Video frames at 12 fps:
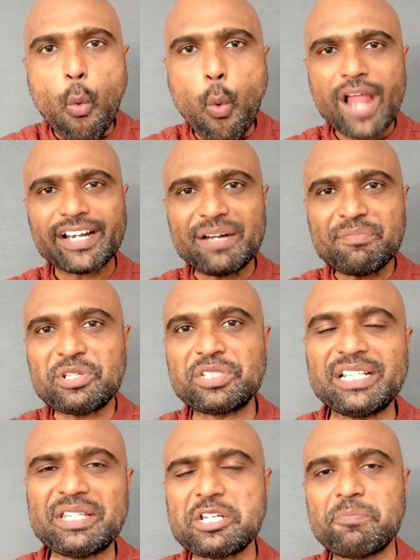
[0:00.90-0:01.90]
Welcome to
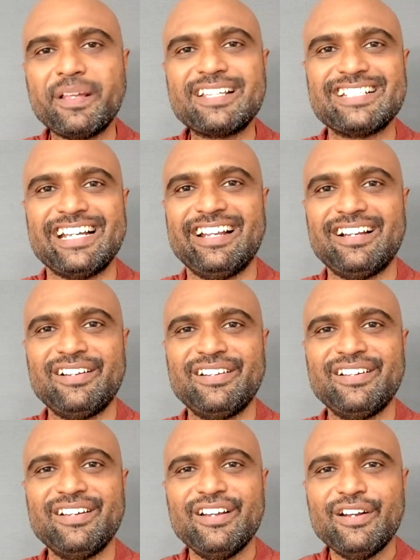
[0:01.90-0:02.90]
Satish Peaks channel.
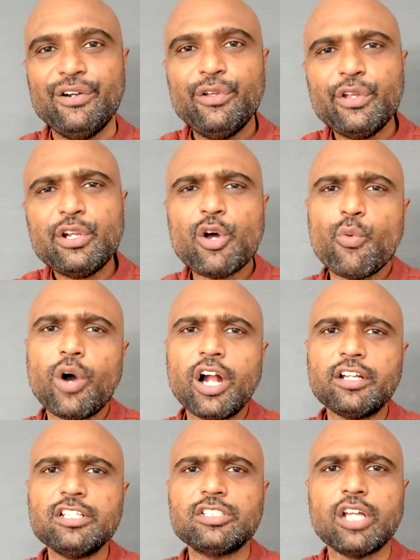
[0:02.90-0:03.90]
Do you know
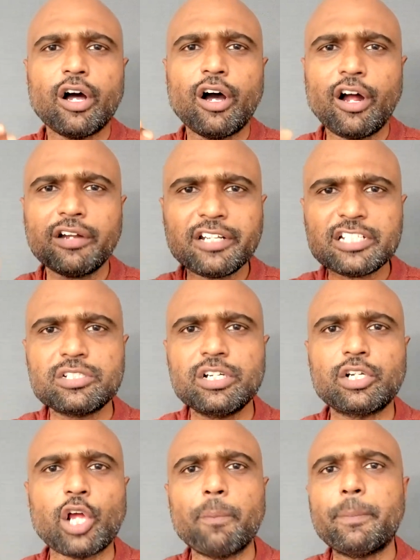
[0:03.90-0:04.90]
what is the hottest
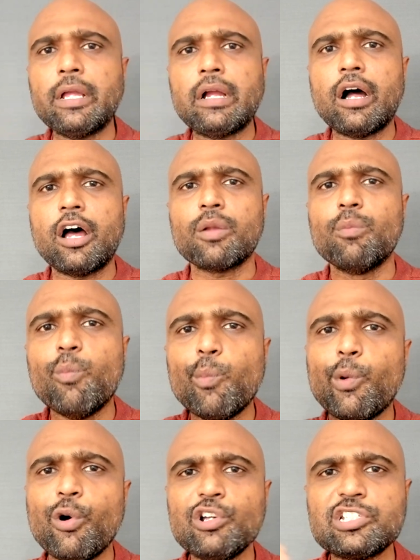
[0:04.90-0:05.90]
topic or
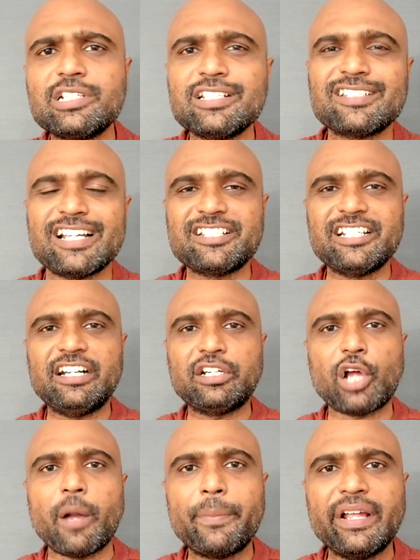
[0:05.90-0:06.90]
most searched
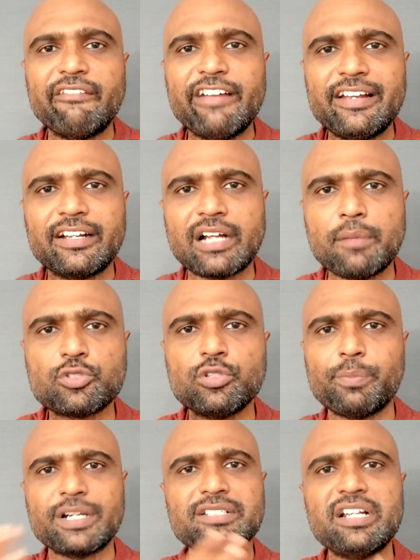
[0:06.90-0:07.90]
topic when it comes to
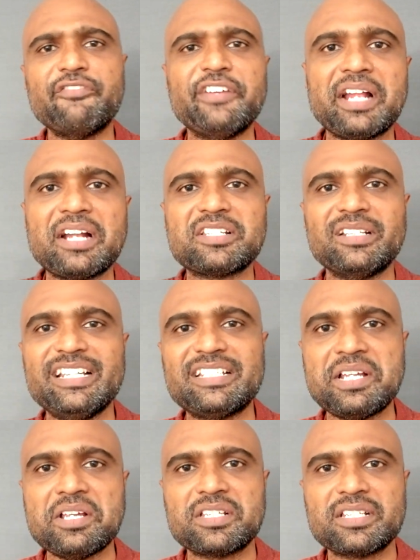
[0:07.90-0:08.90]
personal finance these
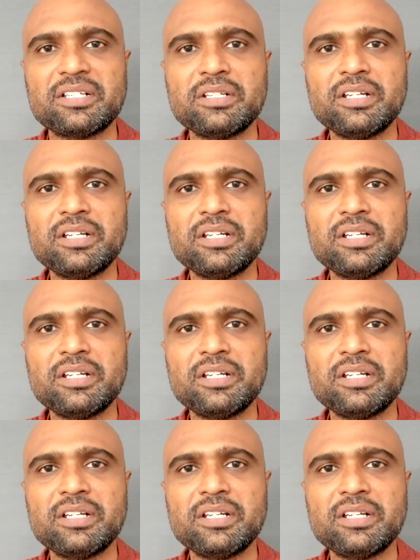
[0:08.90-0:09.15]
days?